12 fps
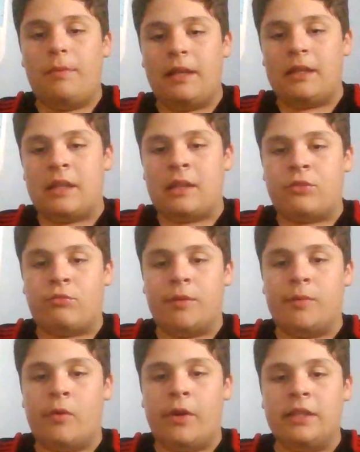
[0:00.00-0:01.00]
be at three
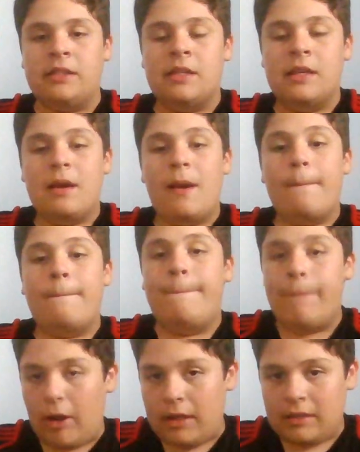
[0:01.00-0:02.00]
points,
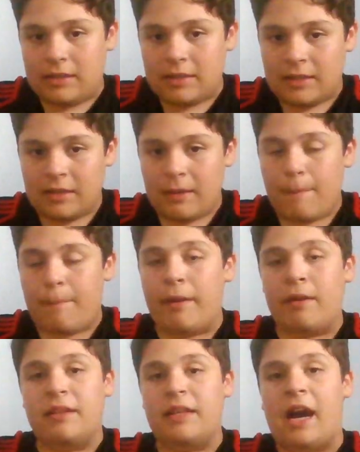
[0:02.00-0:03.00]
but
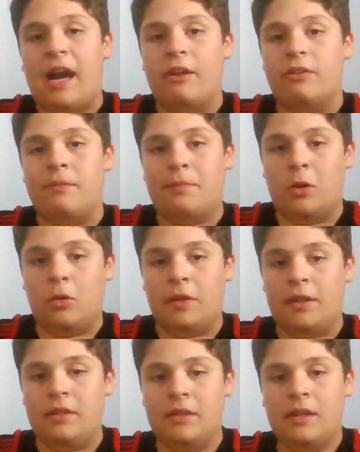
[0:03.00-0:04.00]
barely higher than
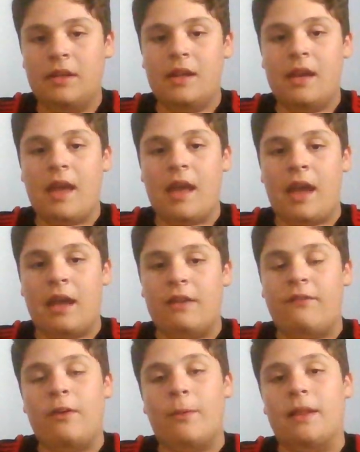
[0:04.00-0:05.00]
Poland. And
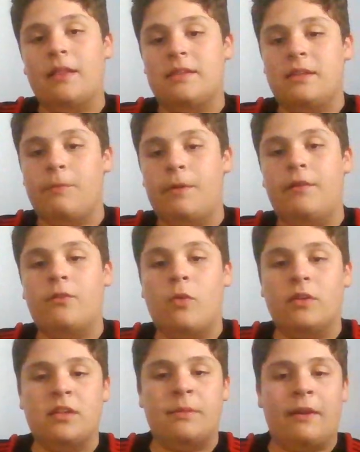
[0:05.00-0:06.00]
if Faroe Islands did win, of
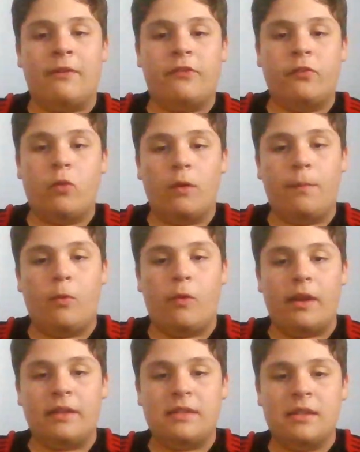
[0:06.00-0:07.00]
course, they'd be at four
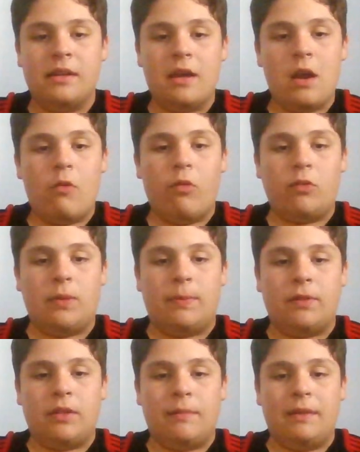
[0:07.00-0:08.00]
points, which would
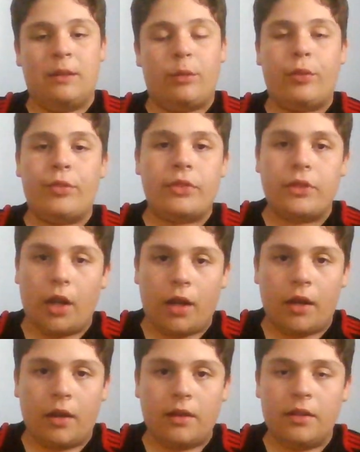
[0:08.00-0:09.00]
put them in
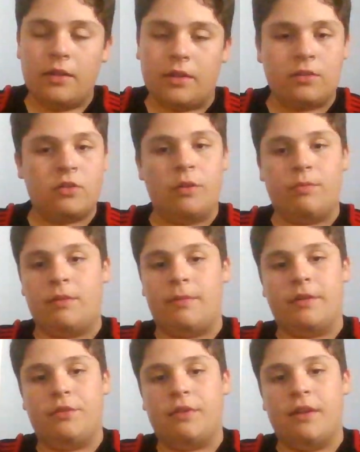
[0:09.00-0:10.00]
third. This group would have
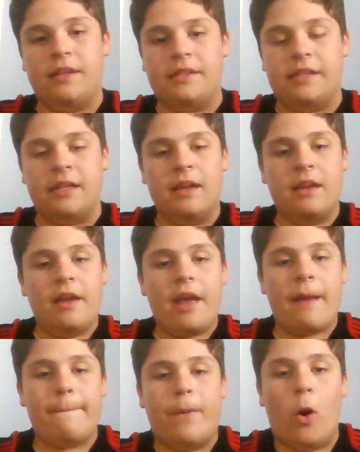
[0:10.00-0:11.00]
been crazy.
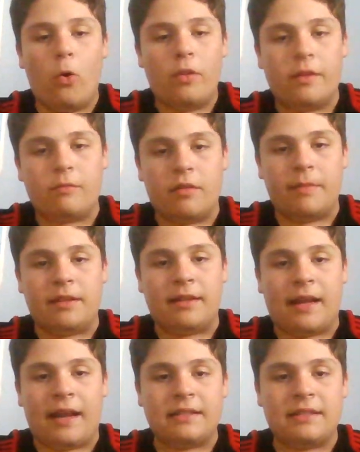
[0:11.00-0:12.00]
And Poland would have been
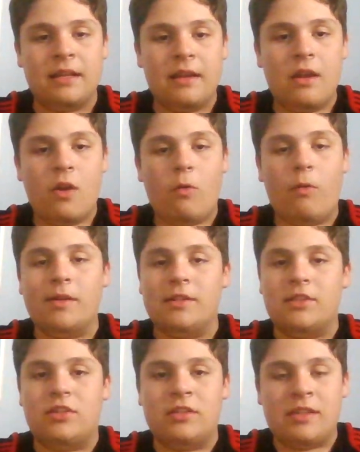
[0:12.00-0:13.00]
last, which
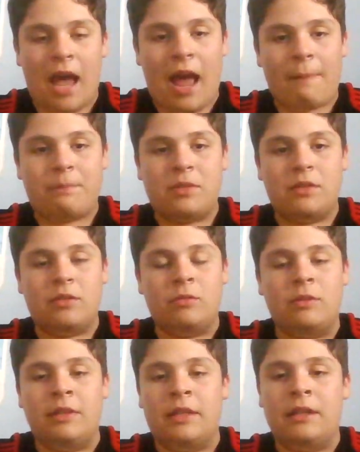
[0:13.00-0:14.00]
is just
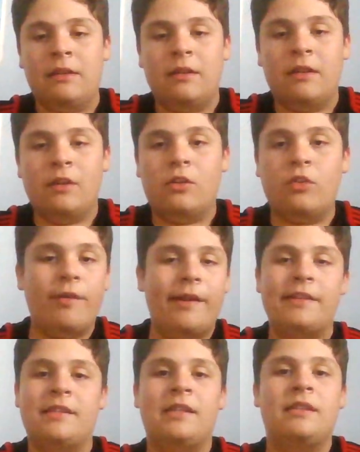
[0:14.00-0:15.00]
absolutely
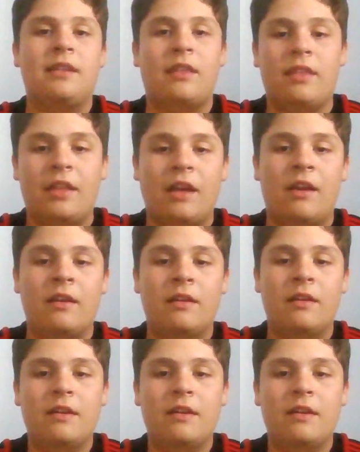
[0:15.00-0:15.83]
crazy to think